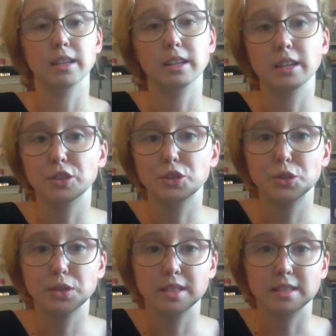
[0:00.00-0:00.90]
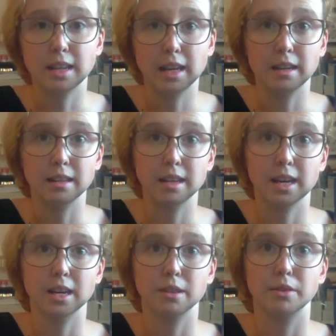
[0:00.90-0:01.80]
it's just insane the
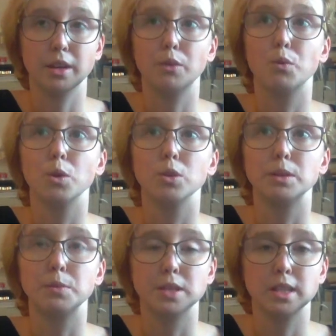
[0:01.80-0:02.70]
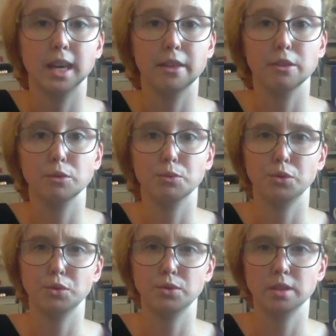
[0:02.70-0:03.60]
kind of like world he puts together.
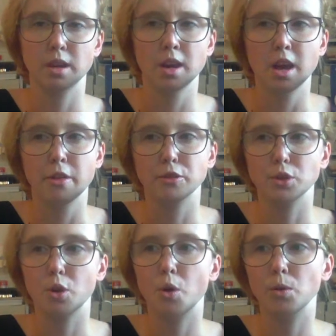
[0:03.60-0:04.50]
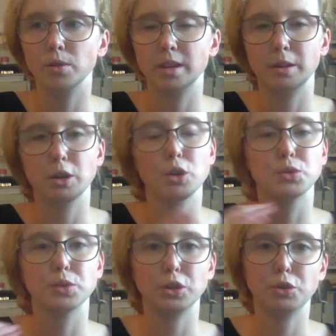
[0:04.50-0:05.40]
You
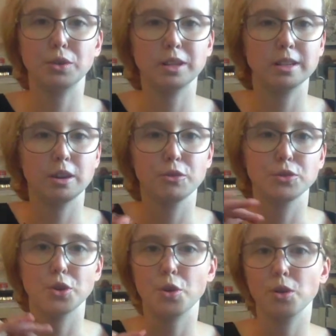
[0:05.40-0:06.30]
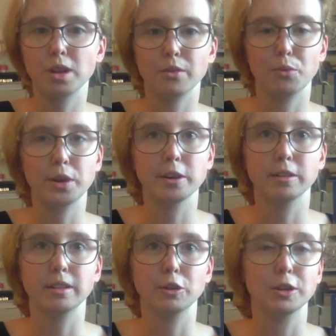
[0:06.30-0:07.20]
can tell there's a whole lot of
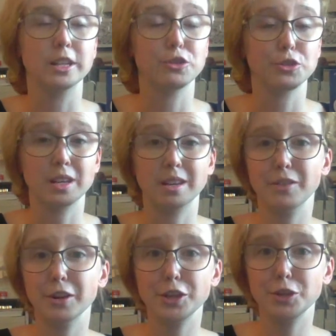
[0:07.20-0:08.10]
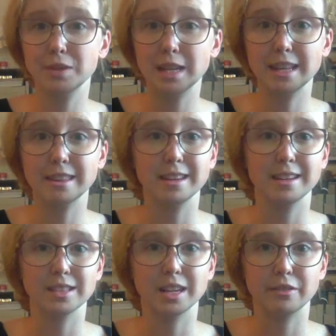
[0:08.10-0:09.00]
weird or interesting and very unique
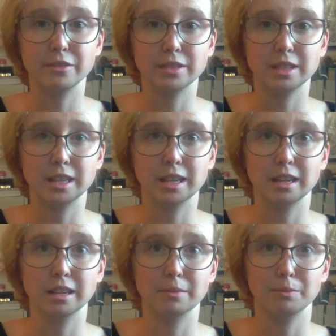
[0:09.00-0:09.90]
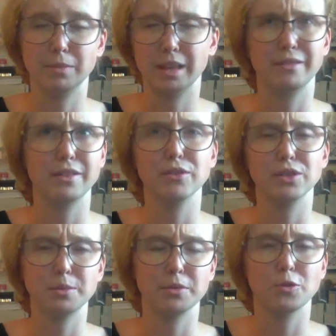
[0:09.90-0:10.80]
things that I've never
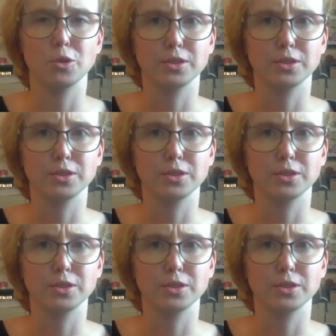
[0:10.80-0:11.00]
seen before,